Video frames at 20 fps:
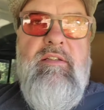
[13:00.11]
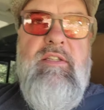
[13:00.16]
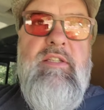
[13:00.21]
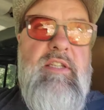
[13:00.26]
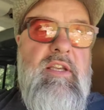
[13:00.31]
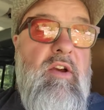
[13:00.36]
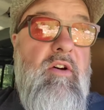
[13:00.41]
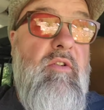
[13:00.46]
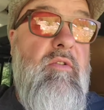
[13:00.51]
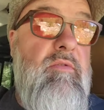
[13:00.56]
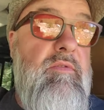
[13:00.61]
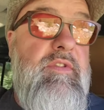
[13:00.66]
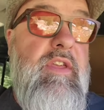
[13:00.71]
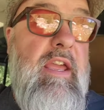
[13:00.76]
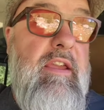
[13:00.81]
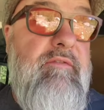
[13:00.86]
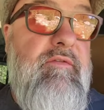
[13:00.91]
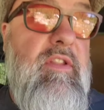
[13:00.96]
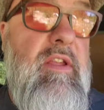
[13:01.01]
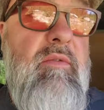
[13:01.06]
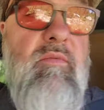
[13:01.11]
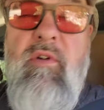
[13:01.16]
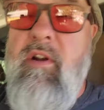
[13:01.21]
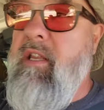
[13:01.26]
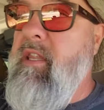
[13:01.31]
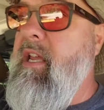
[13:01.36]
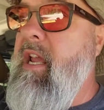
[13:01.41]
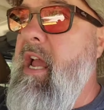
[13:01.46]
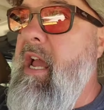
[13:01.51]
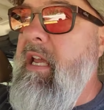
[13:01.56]
So thankfully
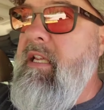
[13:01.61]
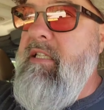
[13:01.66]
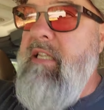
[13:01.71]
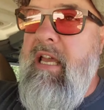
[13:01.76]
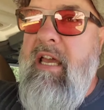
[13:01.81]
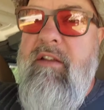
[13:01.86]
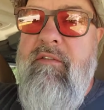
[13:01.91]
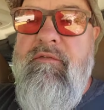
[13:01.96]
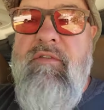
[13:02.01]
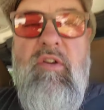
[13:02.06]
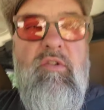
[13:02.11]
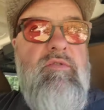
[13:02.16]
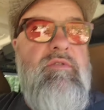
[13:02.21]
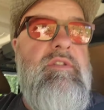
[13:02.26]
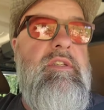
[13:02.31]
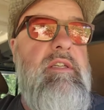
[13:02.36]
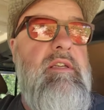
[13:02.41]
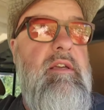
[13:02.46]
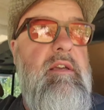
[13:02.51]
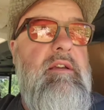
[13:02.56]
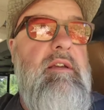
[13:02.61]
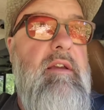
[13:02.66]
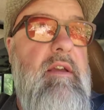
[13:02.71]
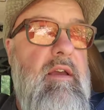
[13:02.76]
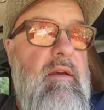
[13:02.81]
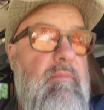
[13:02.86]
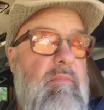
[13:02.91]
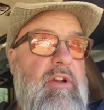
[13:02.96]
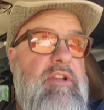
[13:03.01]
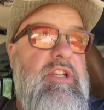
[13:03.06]
one of the guys had a fuse,
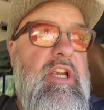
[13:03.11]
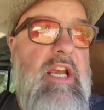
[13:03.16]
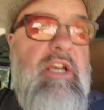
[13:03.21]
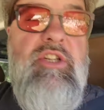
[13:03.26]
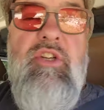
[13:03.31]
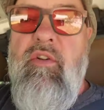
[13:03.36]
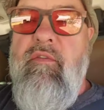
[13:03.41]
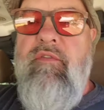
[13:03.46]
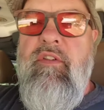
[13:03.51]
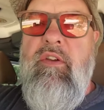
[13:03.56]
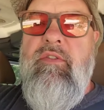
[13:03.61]
a bunch of extra